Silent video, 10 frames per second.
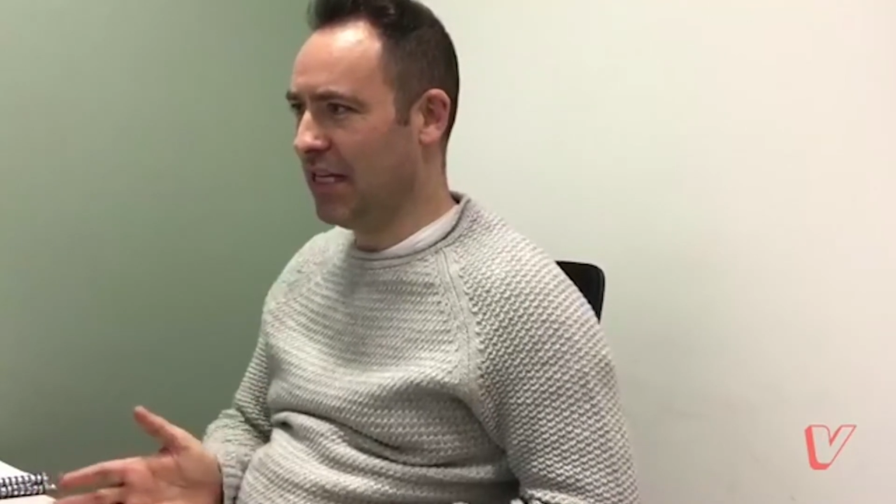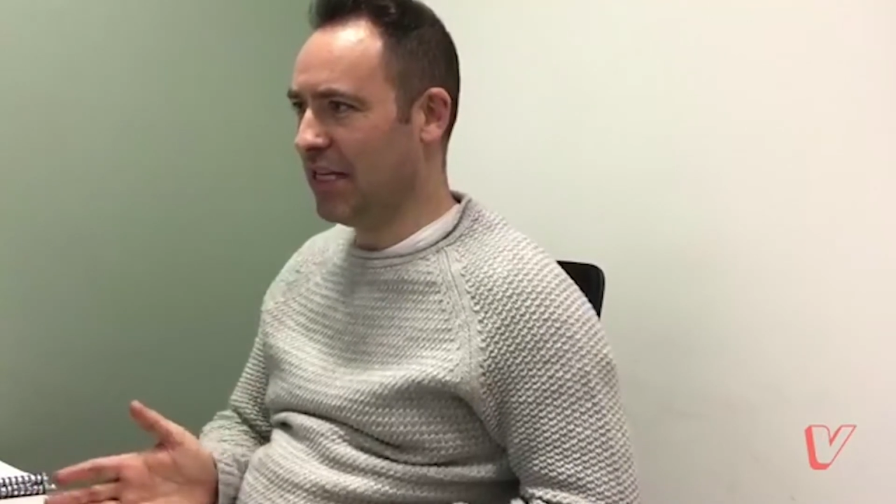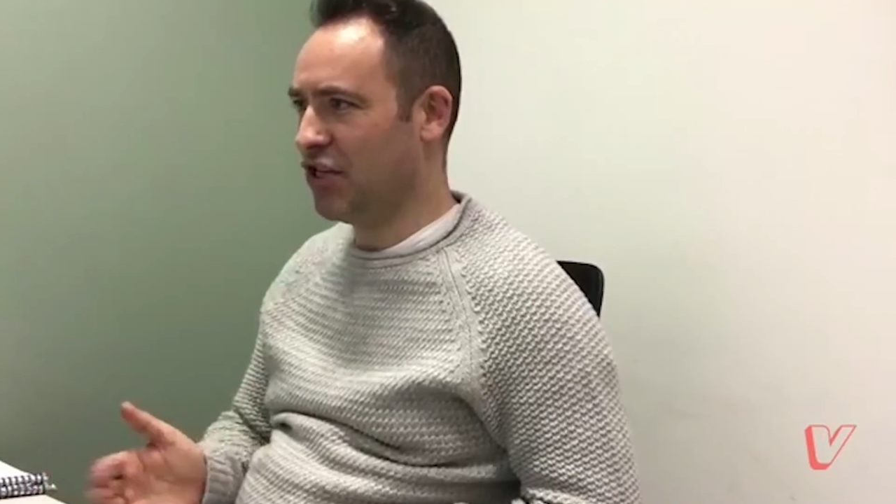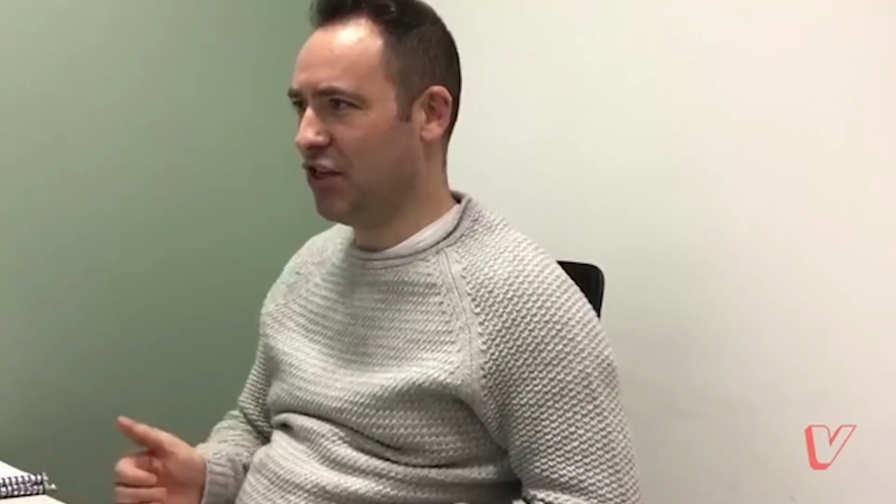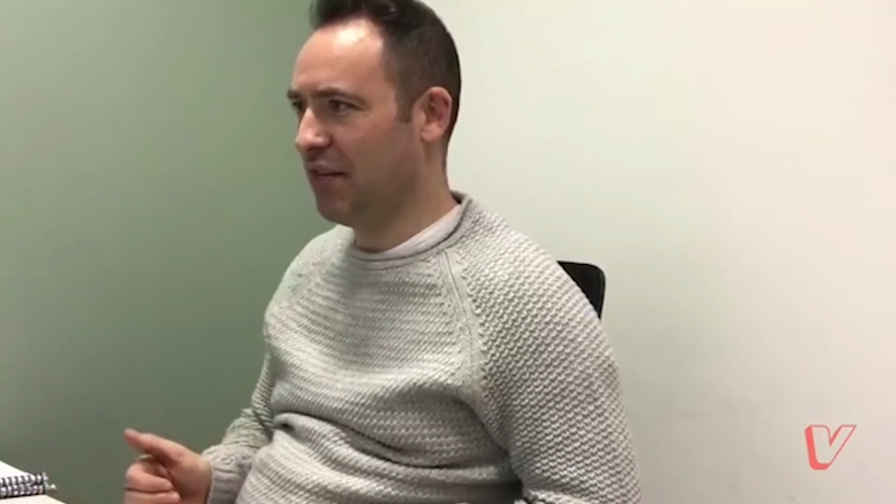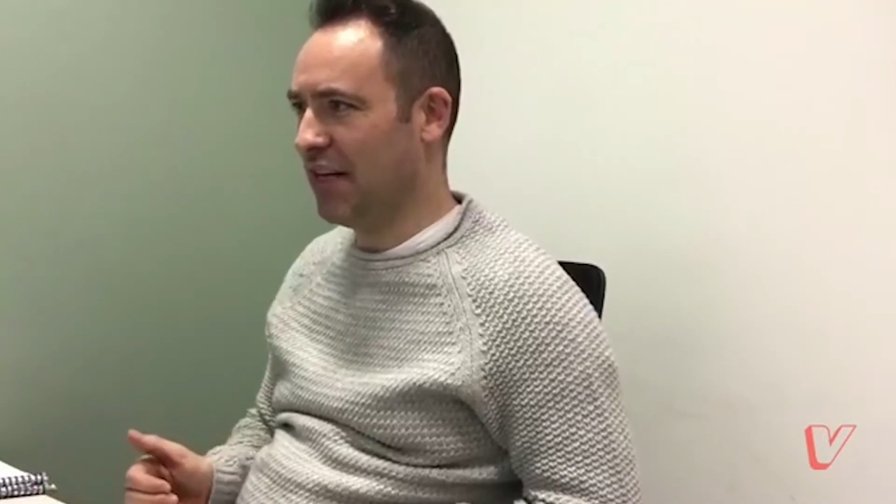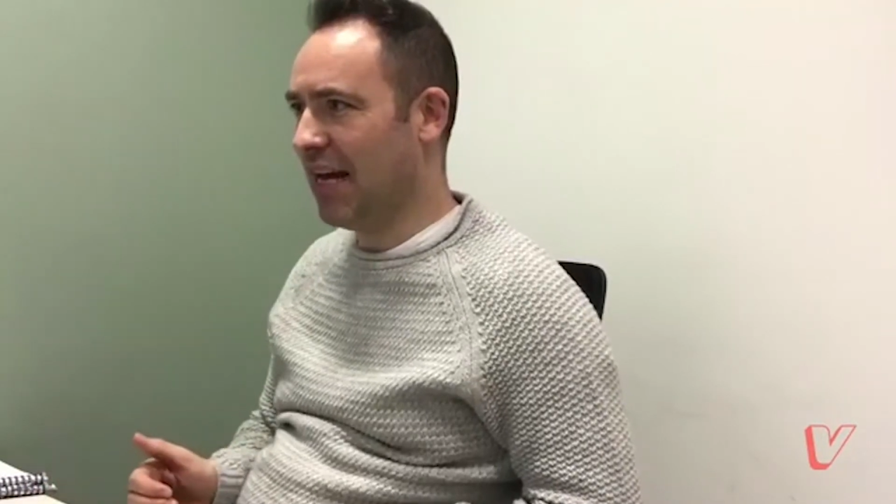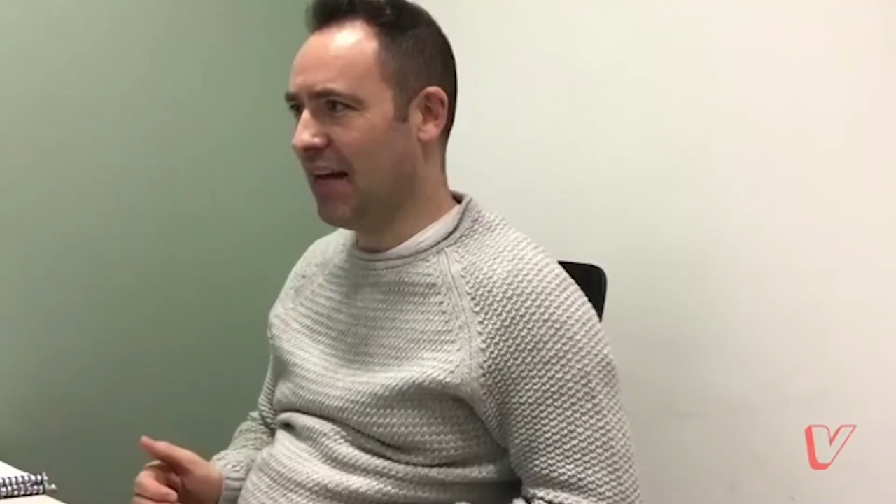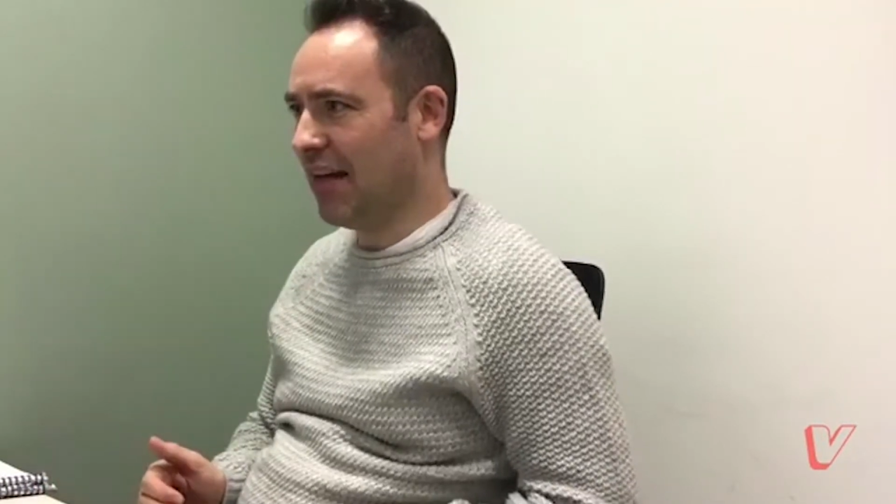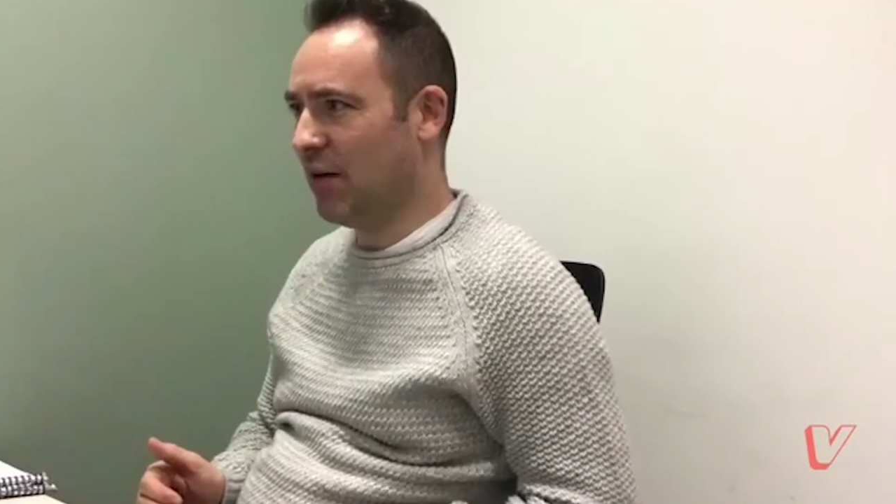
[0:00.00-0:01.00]
being shifted
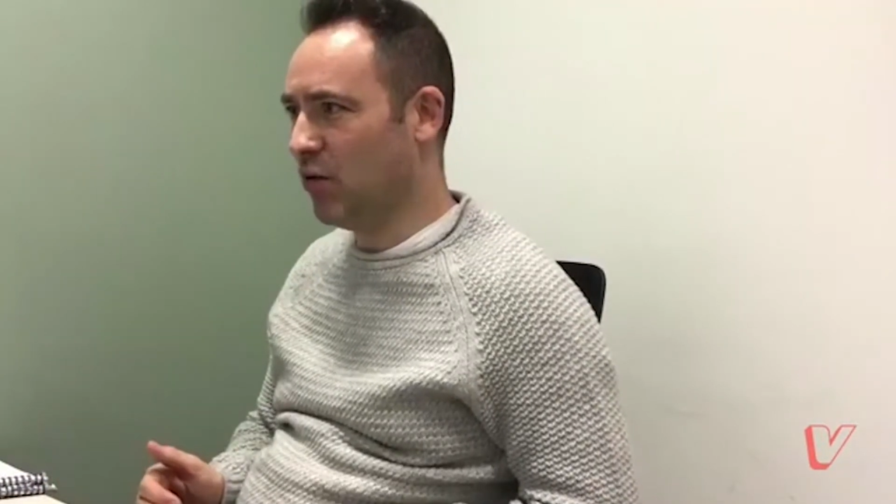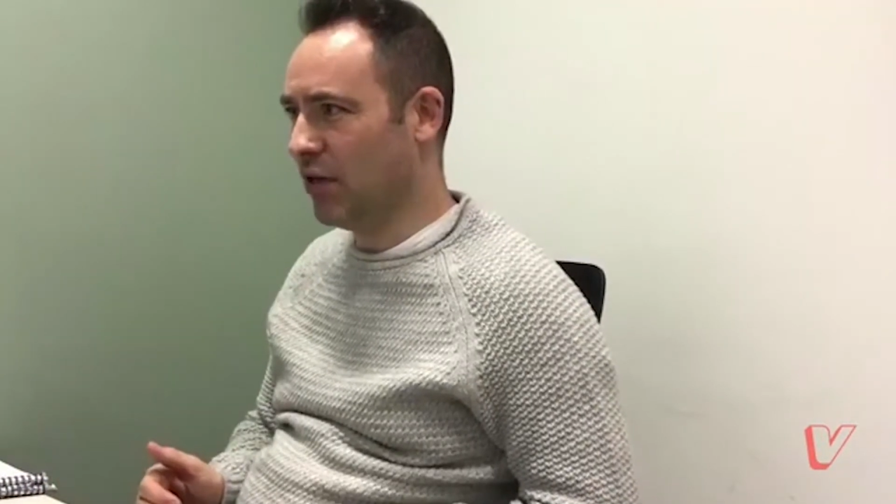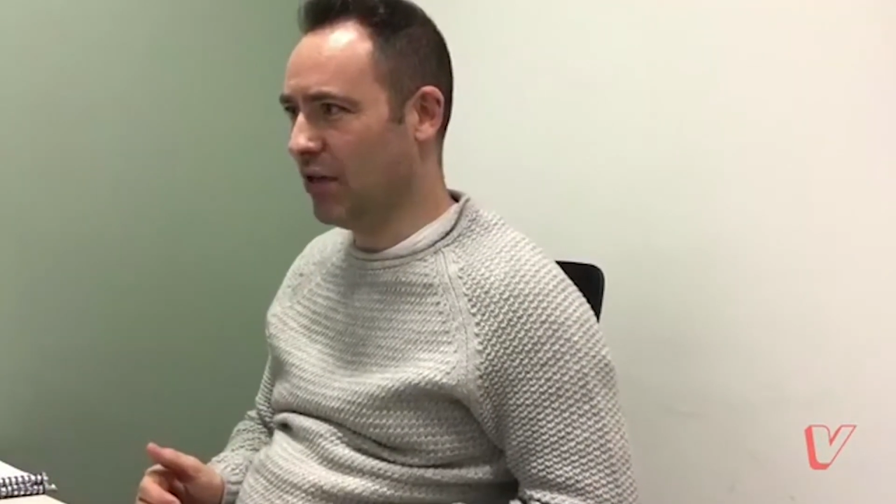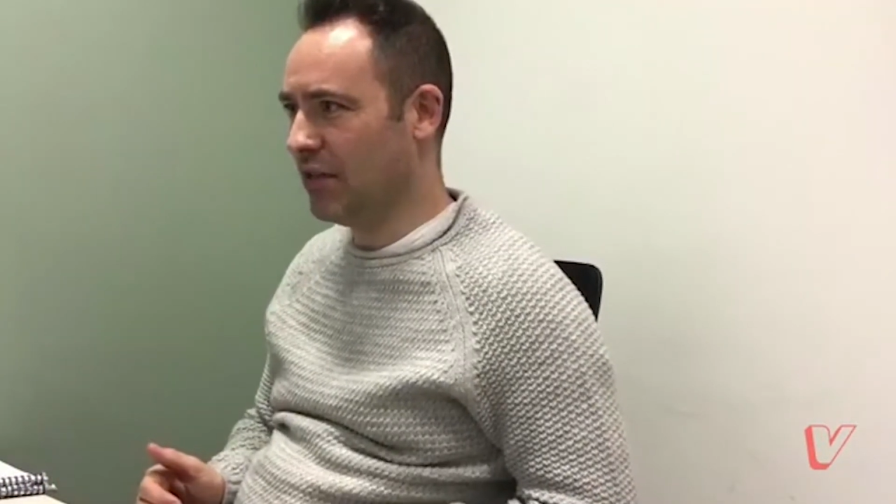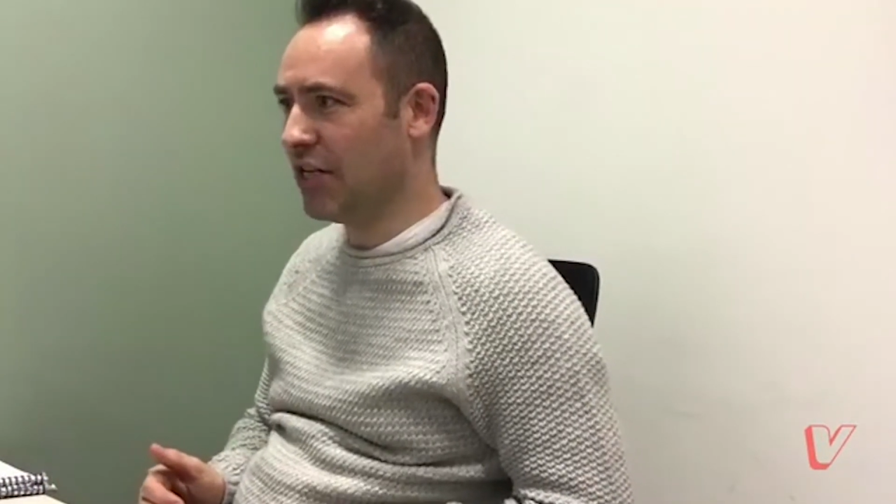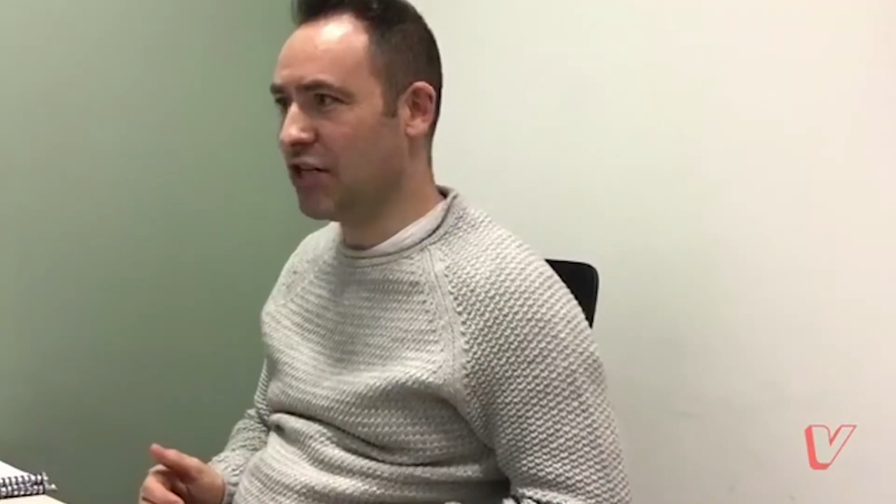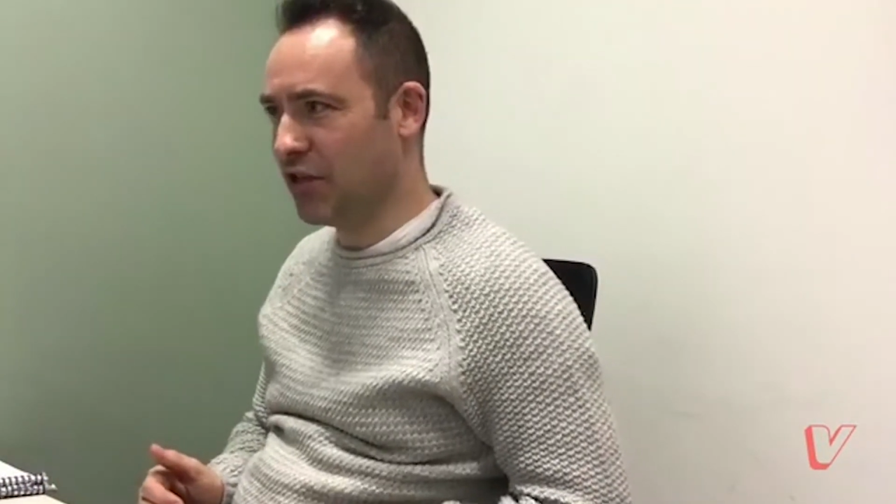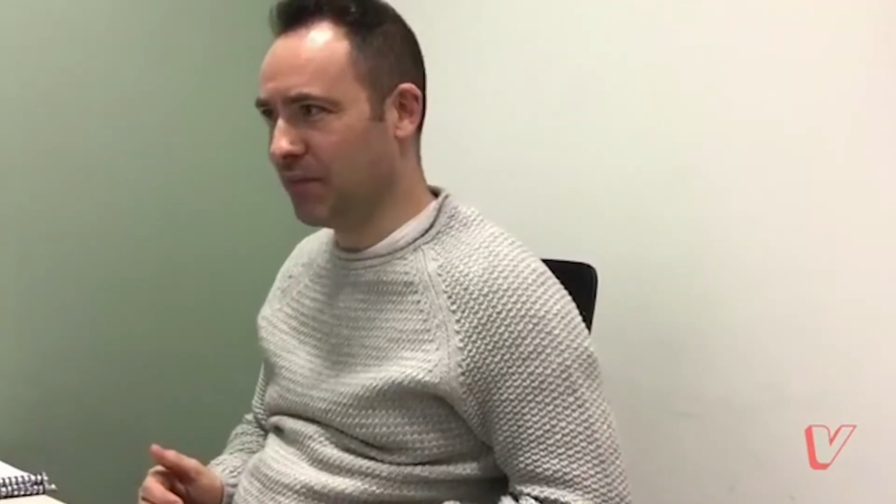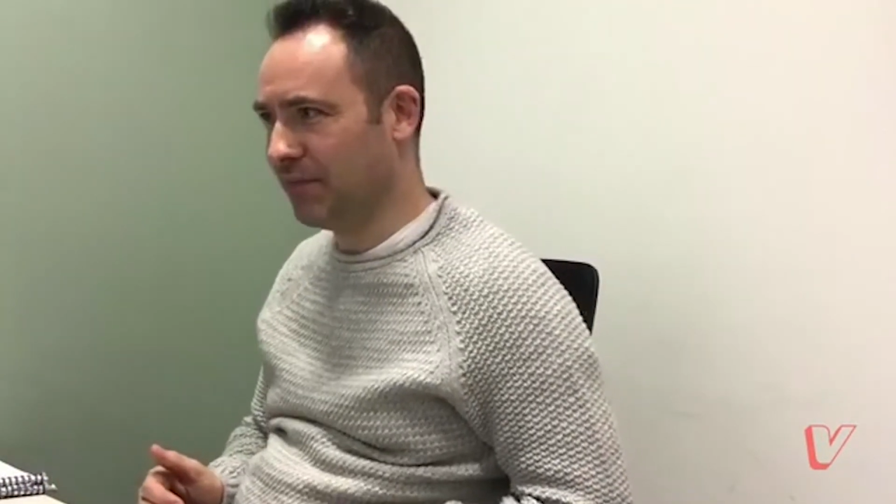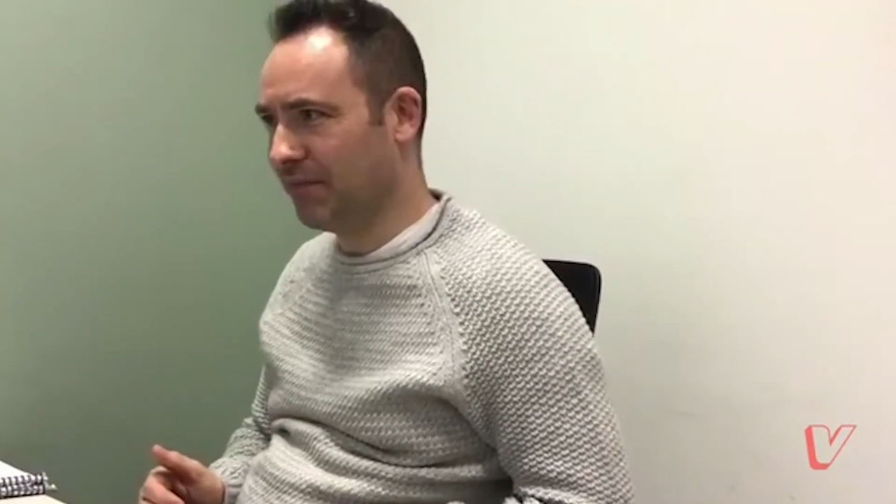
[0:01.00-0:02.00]
out of that
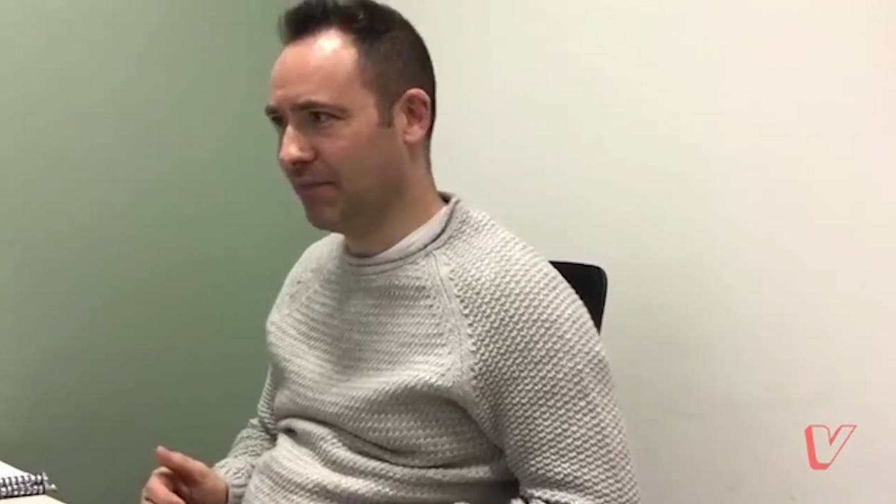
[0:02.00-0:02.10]
organization?